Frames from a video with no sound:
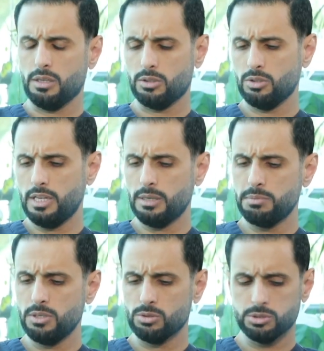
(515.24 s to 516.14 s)
Could that
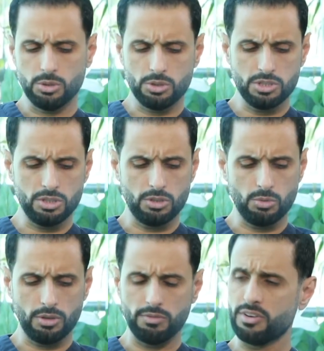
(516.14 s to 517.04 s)
be also considered
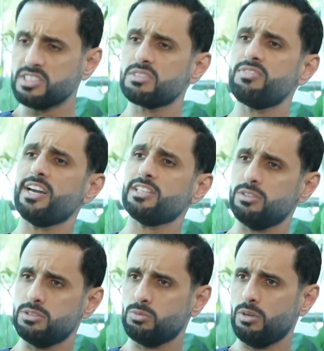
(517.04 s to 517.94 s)
one of the risk
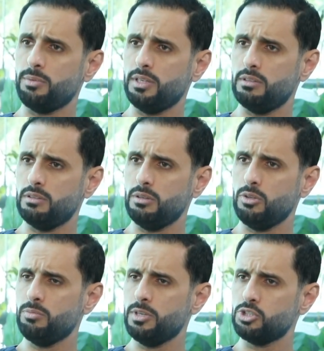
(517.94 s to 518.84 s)
factors? I
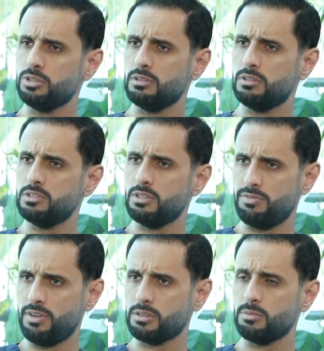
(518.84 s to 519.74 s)
mean, you mentioned these are
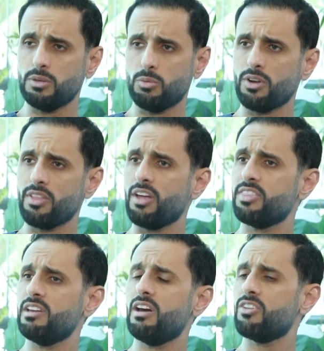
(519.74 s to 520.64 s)
factors, but what are
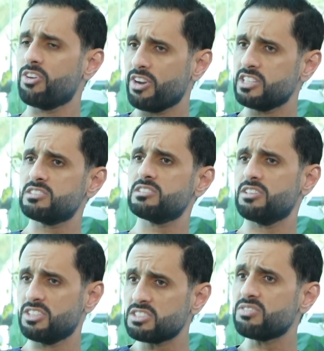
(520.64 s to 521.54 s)
the other
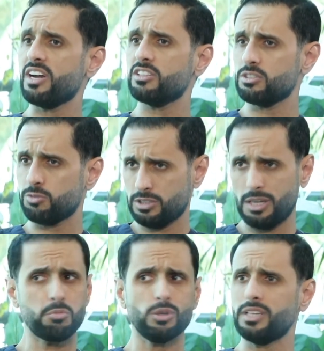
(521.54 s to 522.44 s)
risk factors for
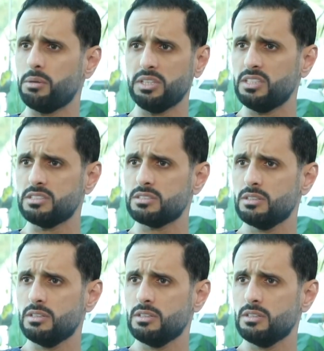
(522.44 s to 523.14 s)
type 1 diabetes?